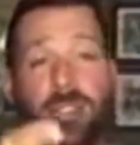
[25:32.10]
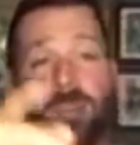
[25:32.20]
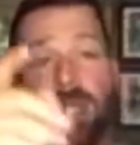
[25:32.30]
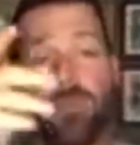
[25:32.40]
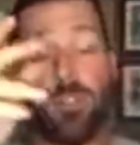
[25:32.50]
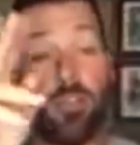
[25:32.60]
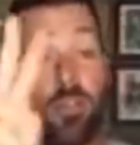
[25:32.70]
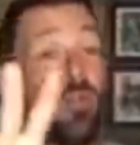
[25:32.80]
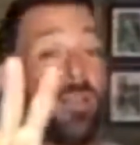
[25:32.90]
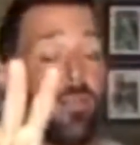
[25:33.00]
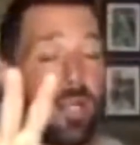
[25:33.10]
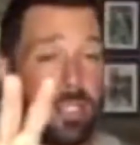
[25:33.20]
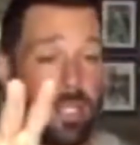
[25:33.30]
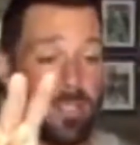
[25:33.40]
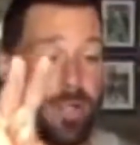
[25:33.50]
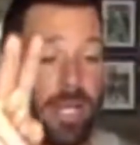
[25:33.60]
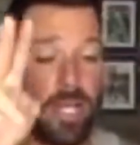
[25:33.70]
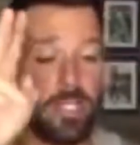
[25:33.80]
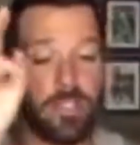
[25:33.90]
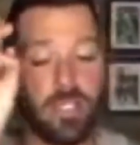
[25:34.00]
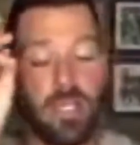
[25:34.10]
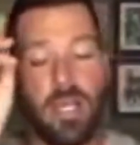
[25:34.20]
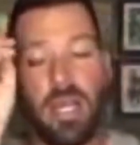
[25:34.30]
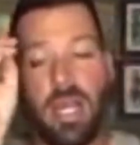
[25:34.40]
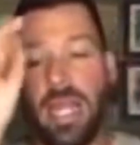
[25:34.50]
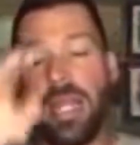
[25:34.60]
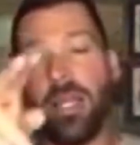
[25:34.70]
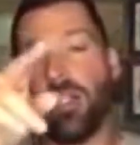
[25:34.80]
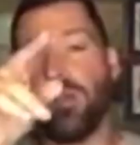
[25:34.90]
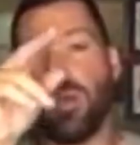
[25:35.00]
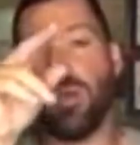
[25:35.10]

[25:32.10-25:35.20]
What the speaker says: next week. We'll do 2 giveaways next week, actually. And